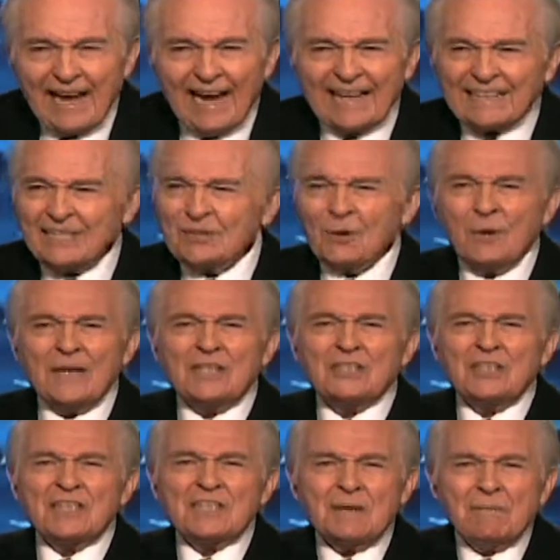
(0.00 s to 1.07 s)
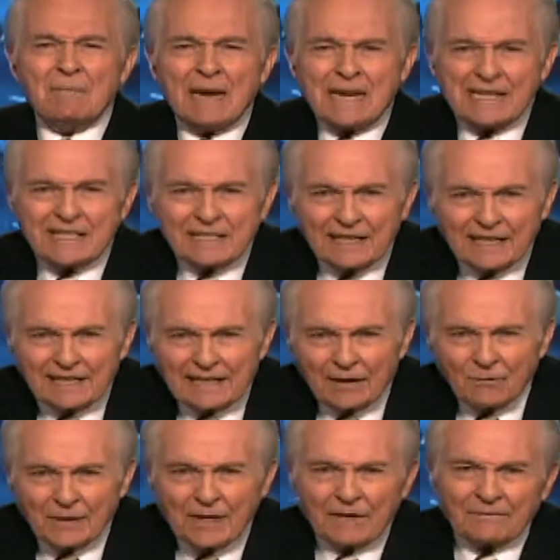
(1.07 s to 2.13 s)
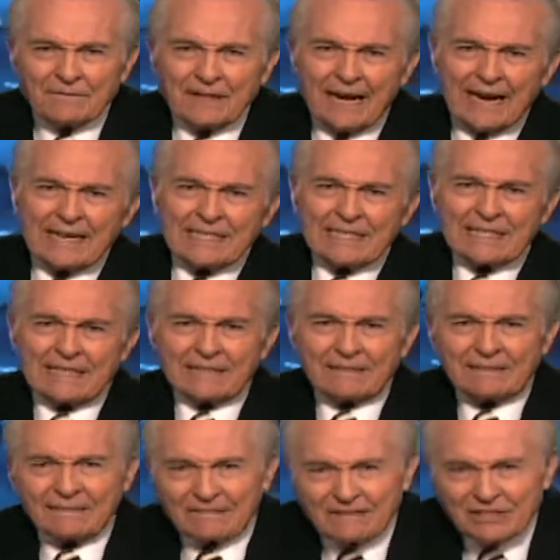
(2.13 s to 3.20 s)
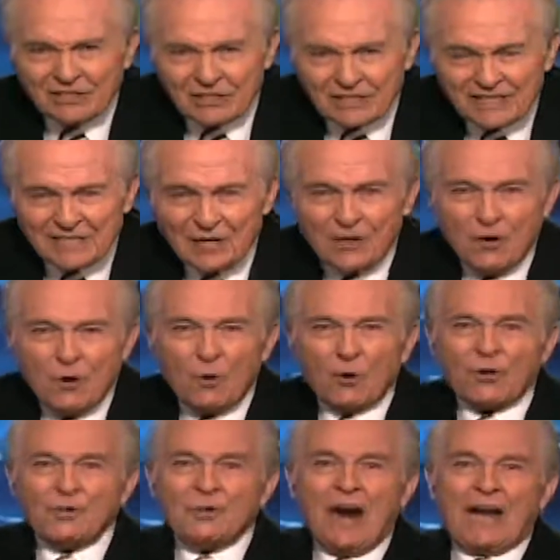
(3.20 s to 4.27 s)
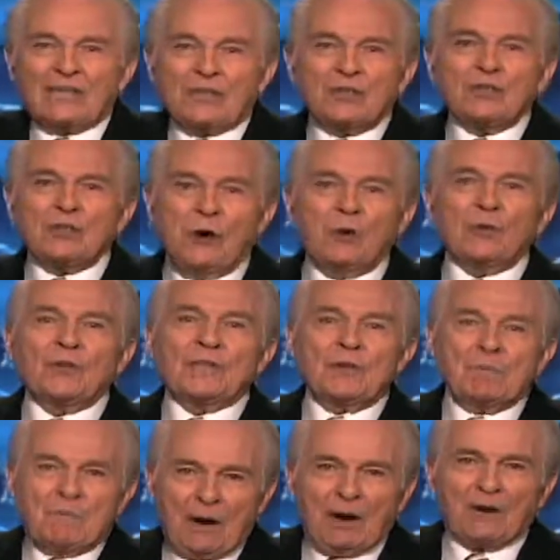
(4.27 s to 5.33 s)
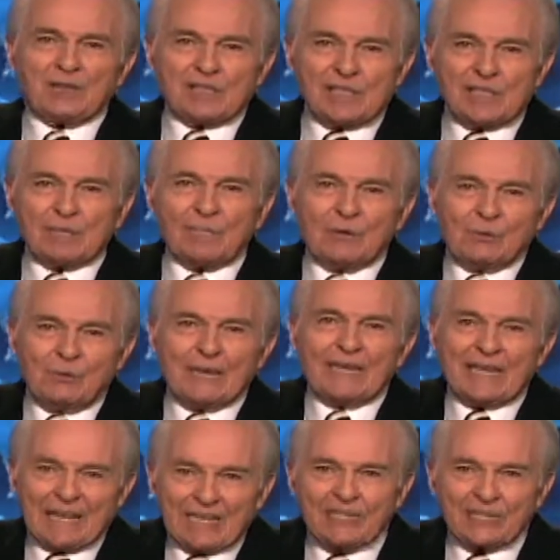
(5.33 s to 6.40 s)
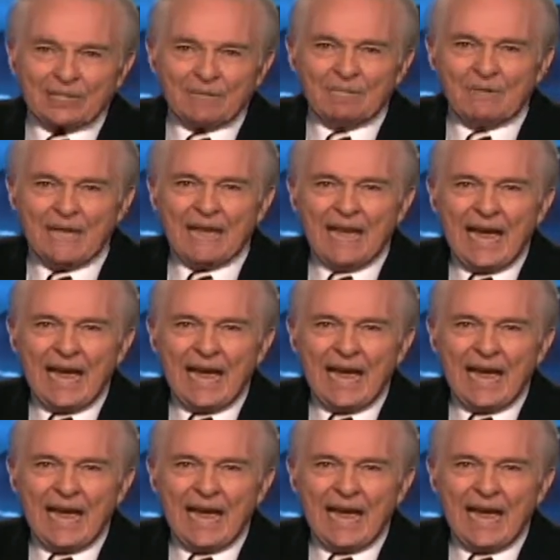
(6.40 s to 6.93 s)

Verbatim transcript: And you know, it's just amazing that we have guys that are Christians who are trying to show the comparisons between Islam